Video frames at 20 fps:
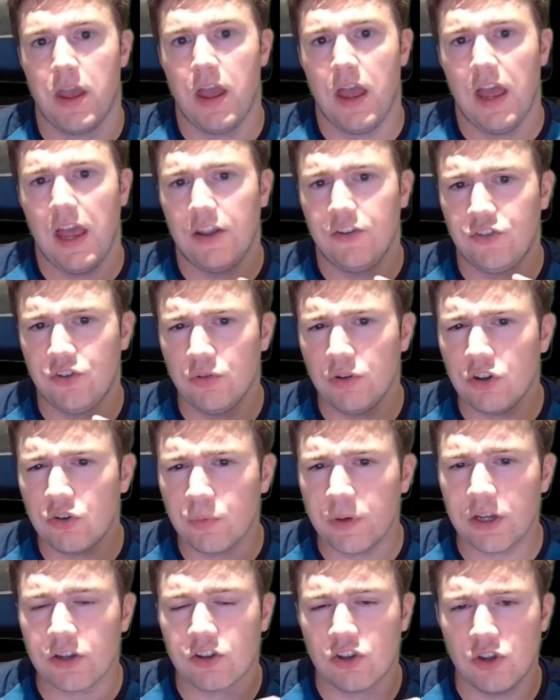As soon as
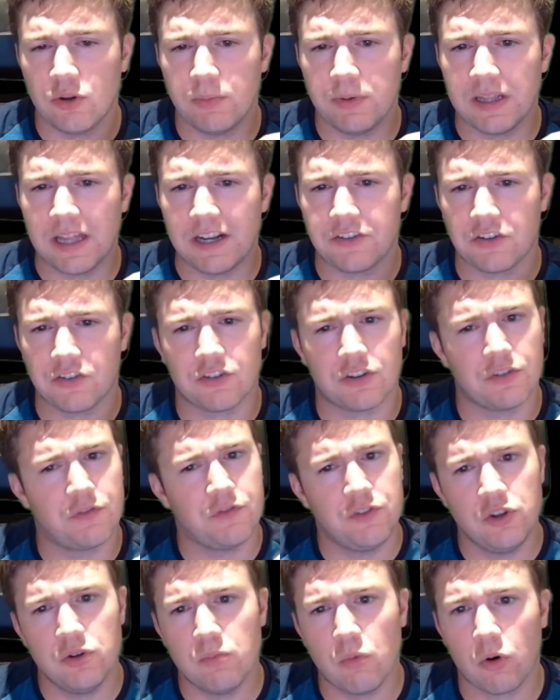we accumulate just a
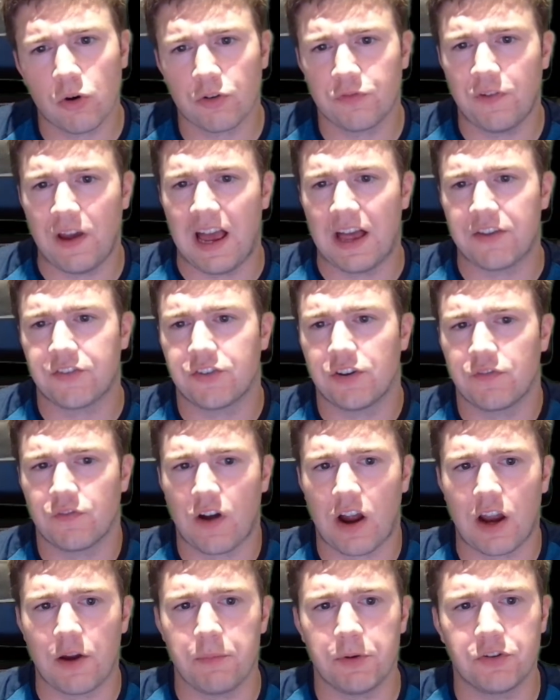few more fast
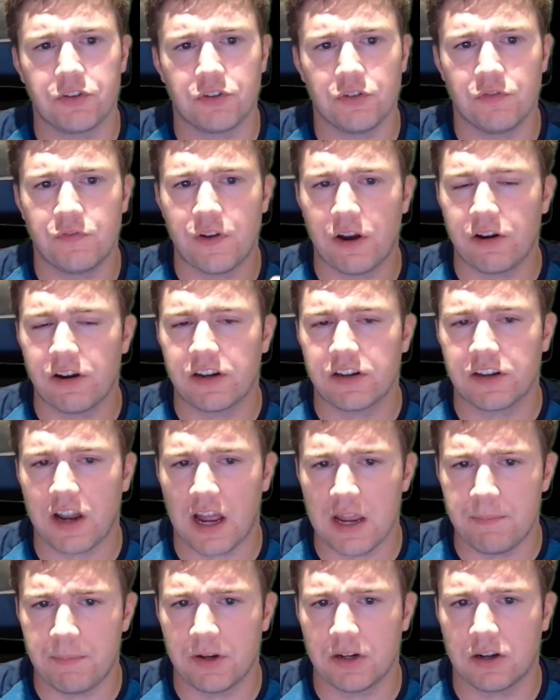environments of varying
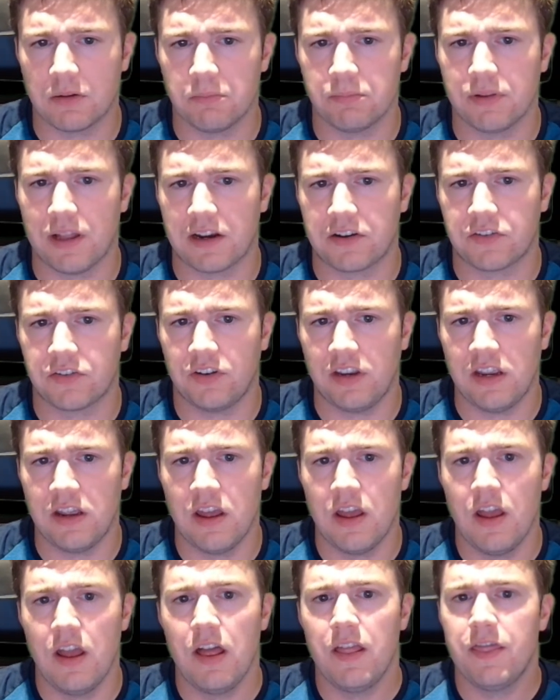type and complexity,
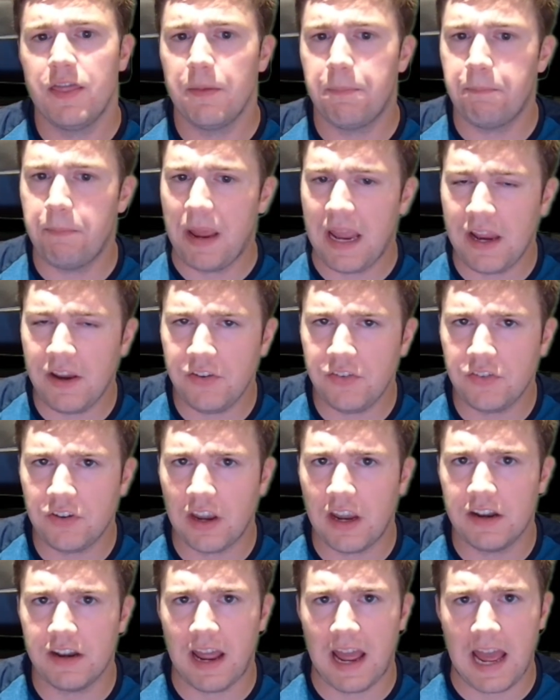the pace
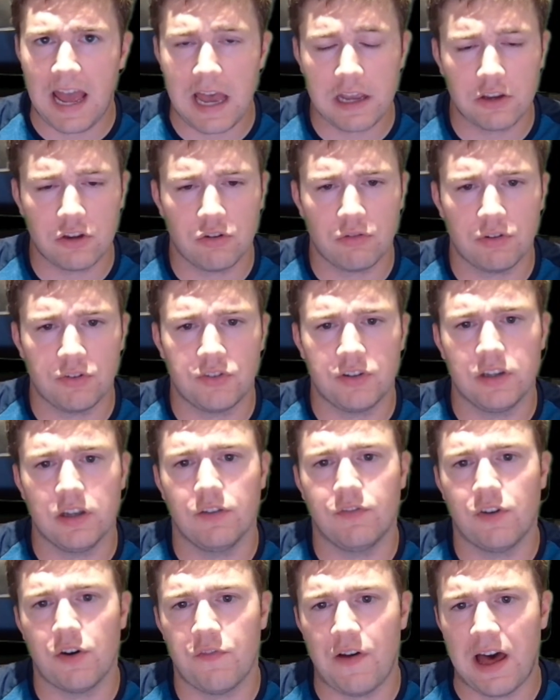and accuracy
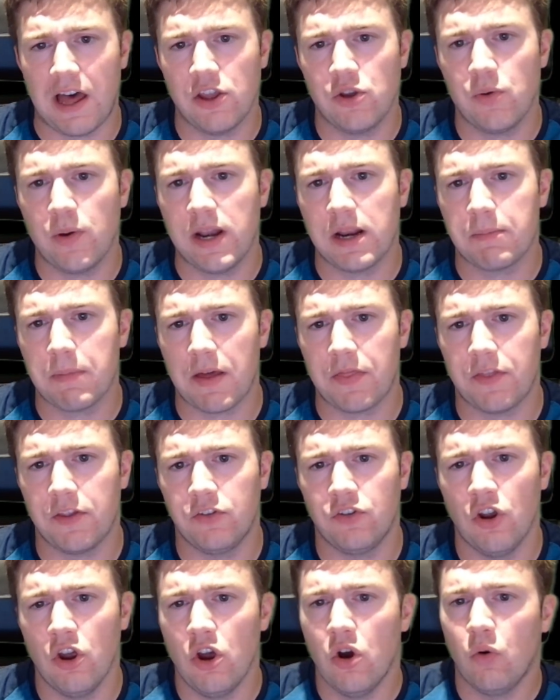of evaluating
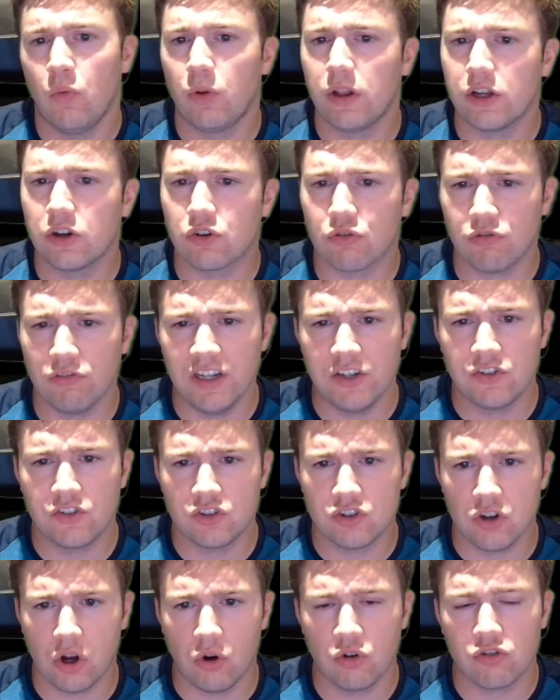methods will increase
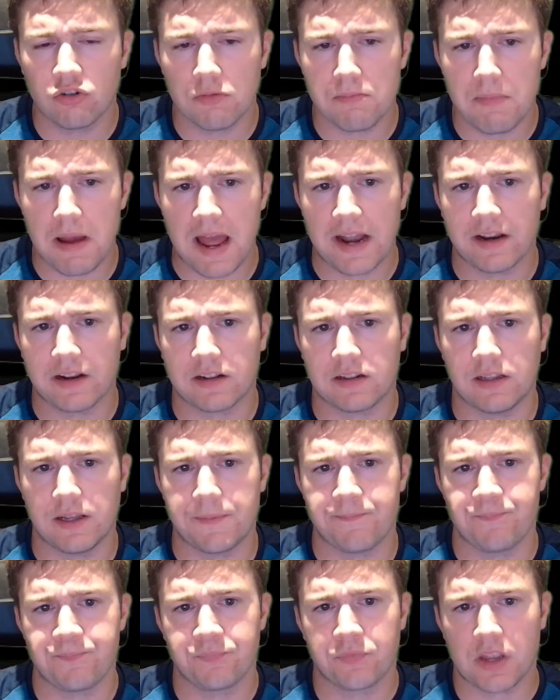so
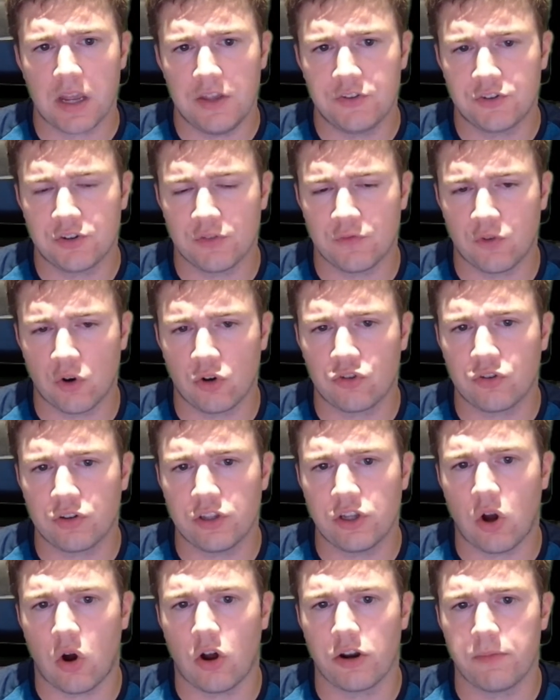dramatically as to
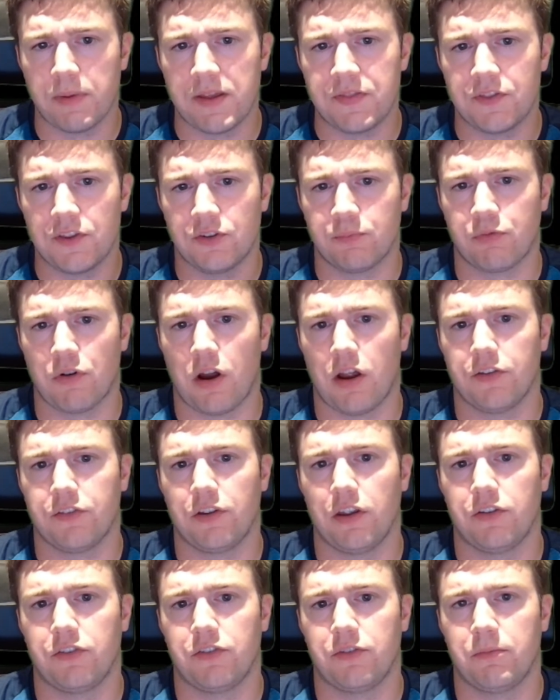virtually automate this
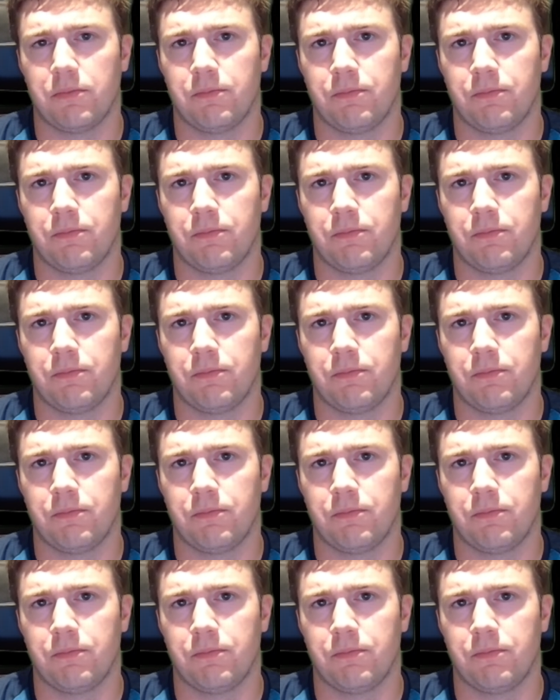process.